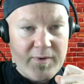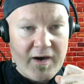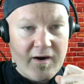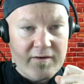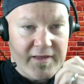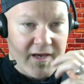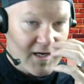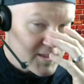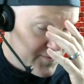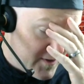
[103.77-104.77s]
about the
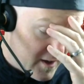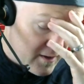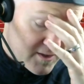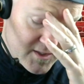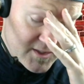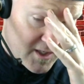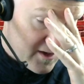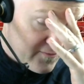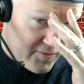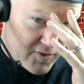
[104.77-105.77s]
XFL is
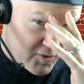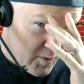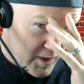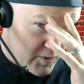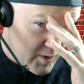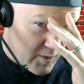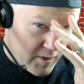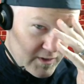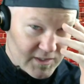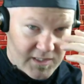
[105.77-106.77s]
done for the
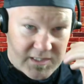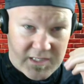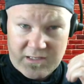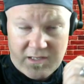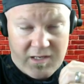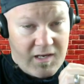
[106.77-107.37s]
2021 season.